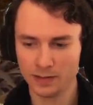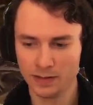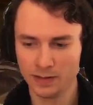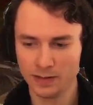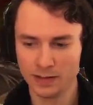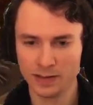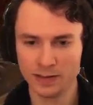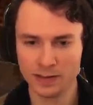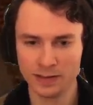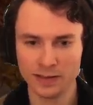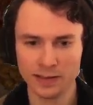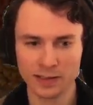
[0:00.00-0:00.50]

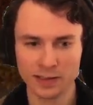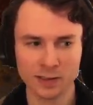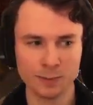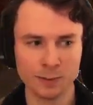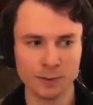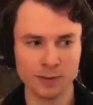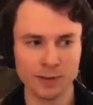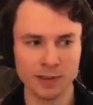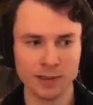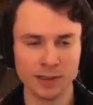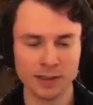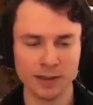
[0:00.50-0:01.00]
And at this
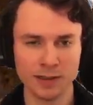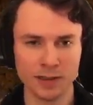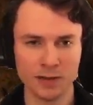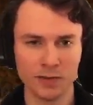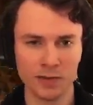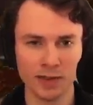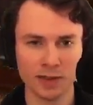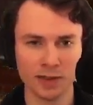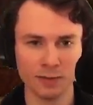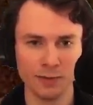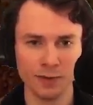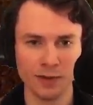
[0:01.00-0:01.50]
point, I think
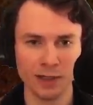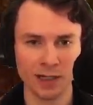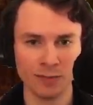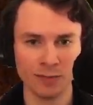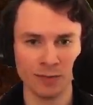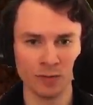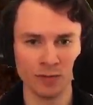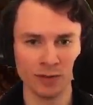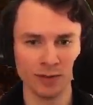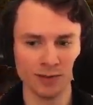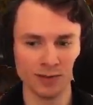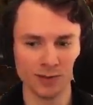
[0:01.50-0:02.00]
we can
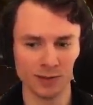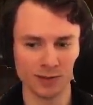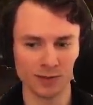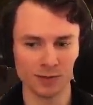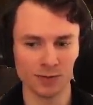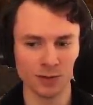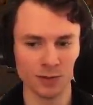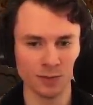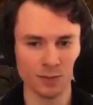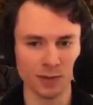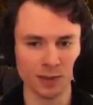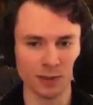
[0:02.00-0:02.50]
probably just
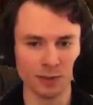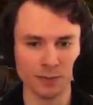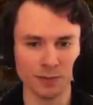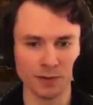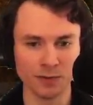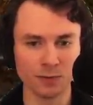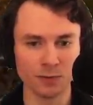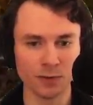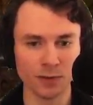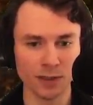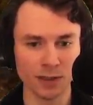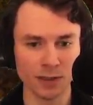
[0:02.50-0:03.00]
group up
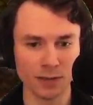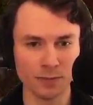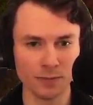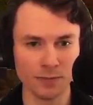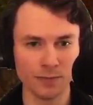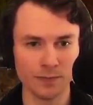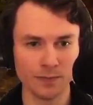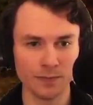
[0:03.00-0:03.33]
and win.